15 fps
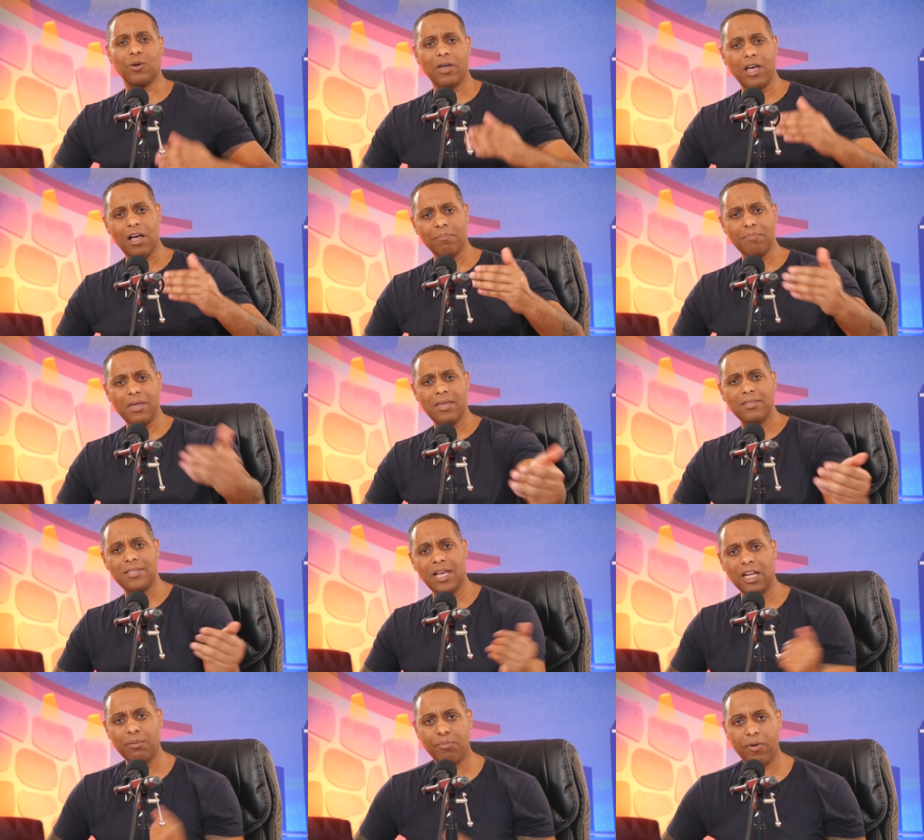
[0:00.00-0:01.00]
so help me
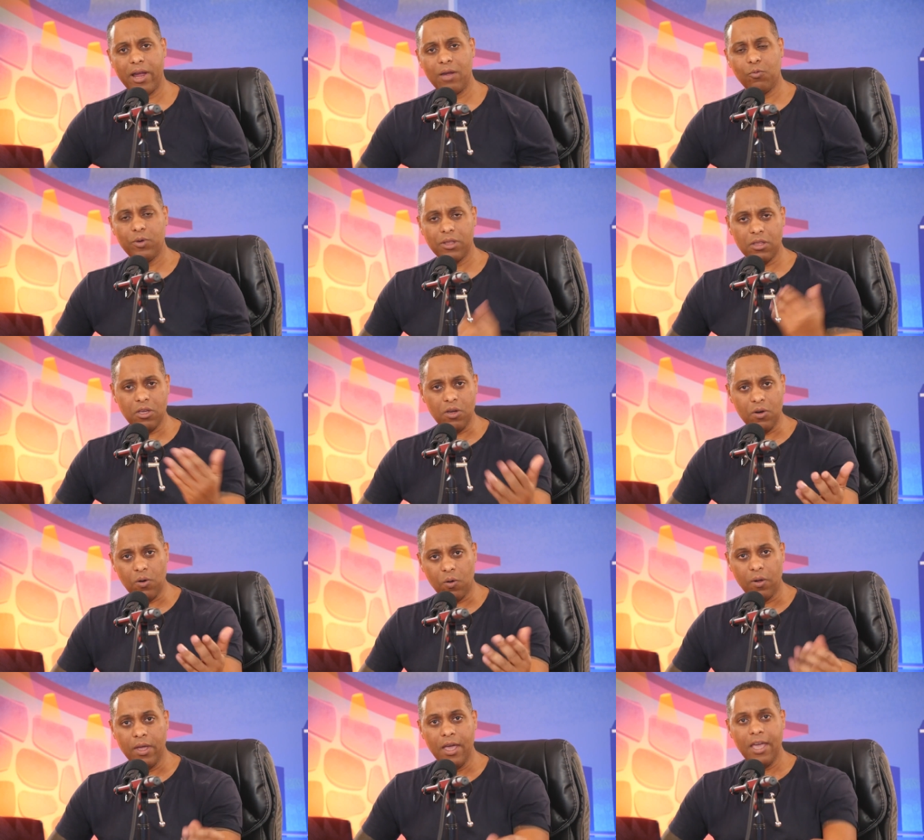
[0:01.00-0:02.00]
celebrate with you.
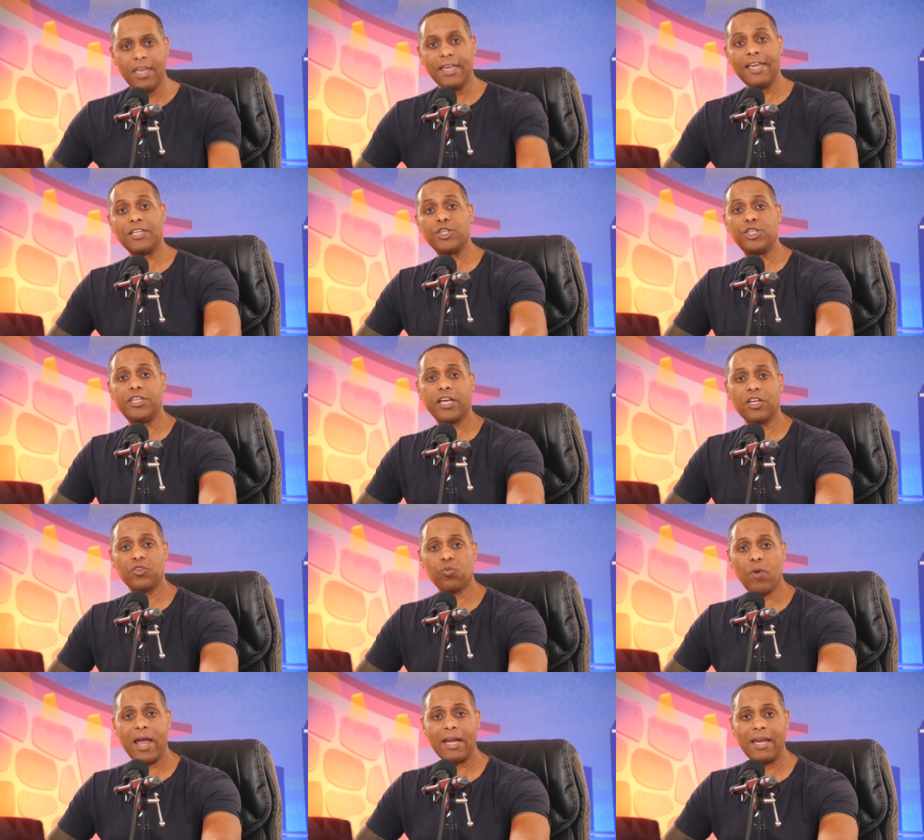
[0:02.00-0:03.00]
You can get your
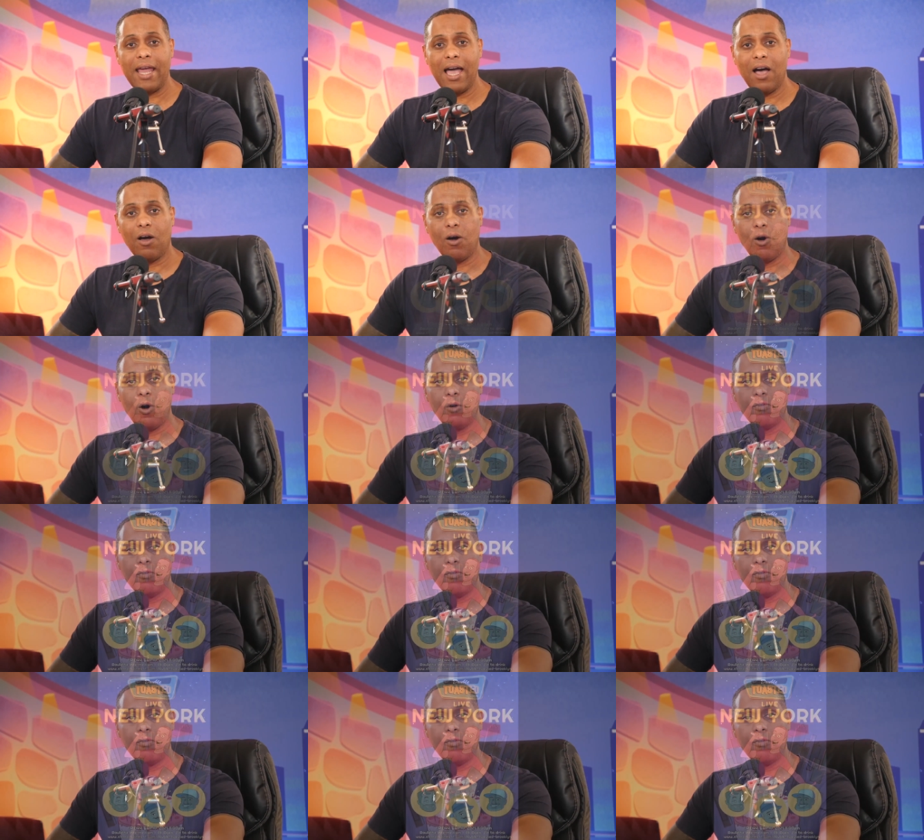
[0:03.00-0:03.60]
tickets right now